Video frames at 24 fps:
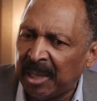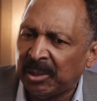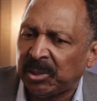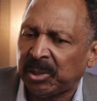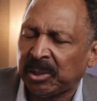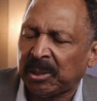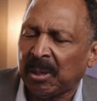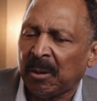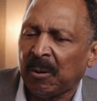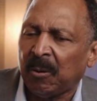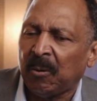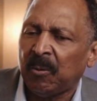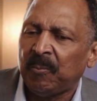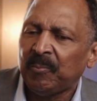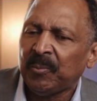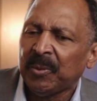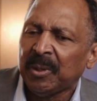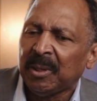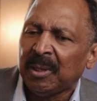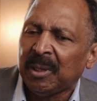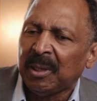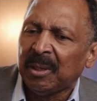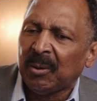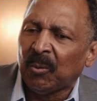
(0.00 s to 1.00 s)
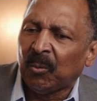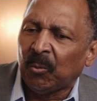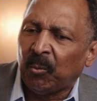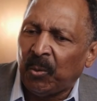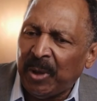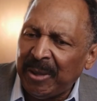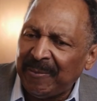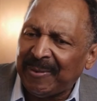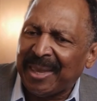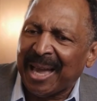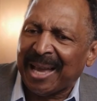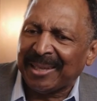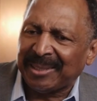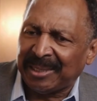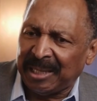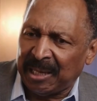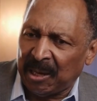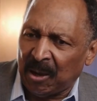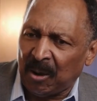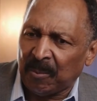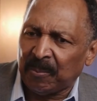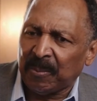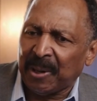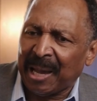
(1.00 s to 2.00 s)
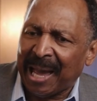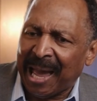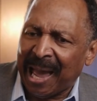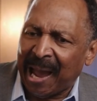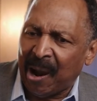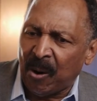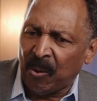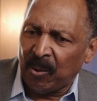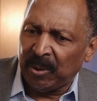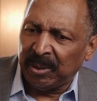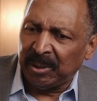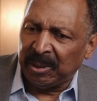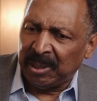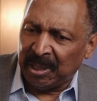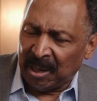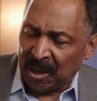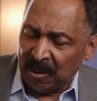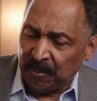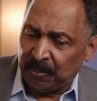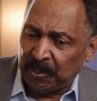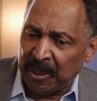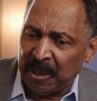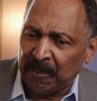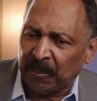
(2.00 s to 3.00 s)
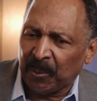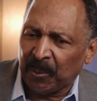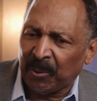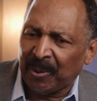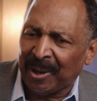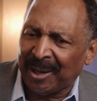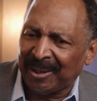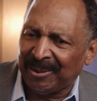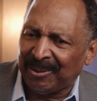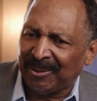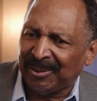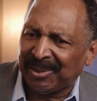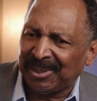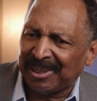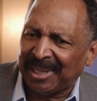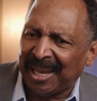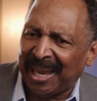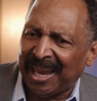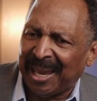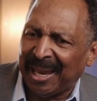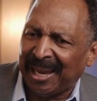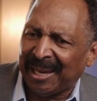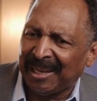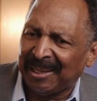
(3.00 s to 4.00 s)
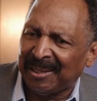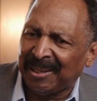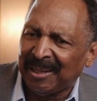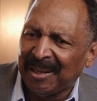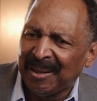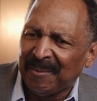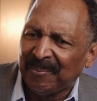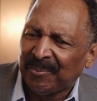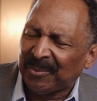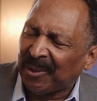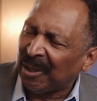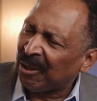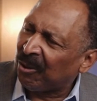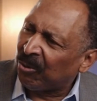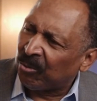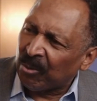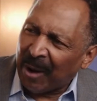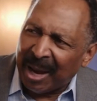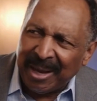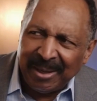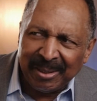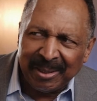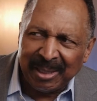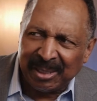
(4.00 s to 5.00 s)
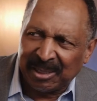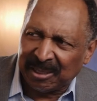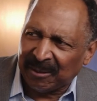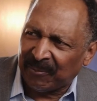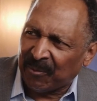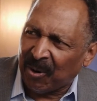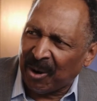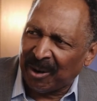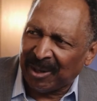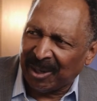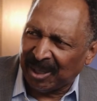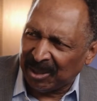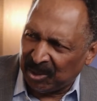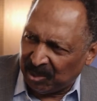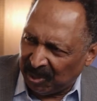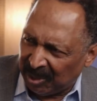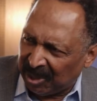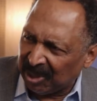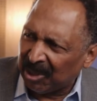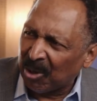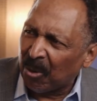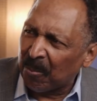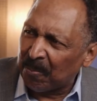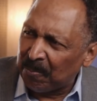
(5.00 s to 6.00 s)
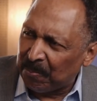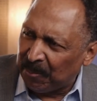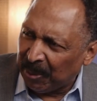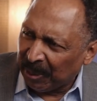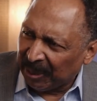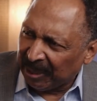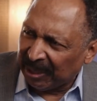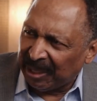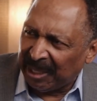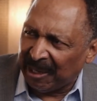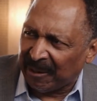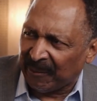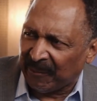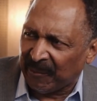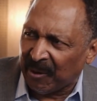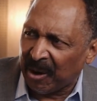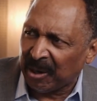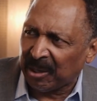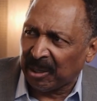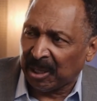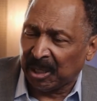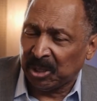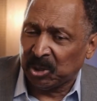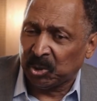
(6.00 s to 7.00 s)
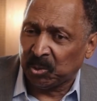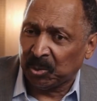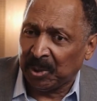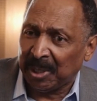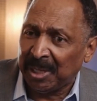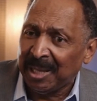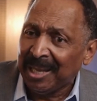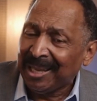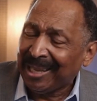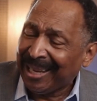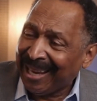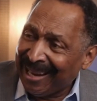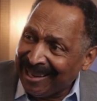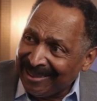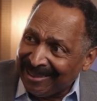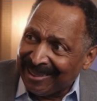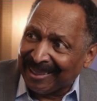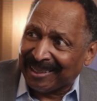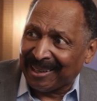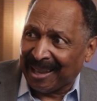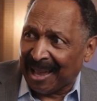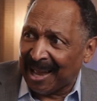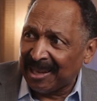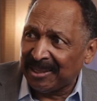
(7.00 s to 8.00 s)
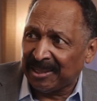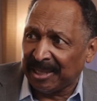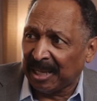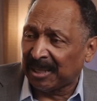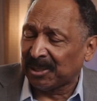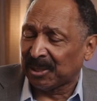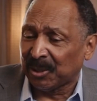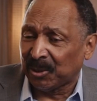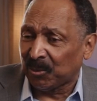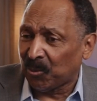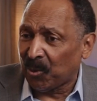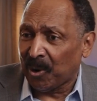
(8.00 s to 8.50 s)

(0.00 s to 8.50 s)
And so, we've got to help our young people understand the greatness of our country, the nobility of our country in the context of the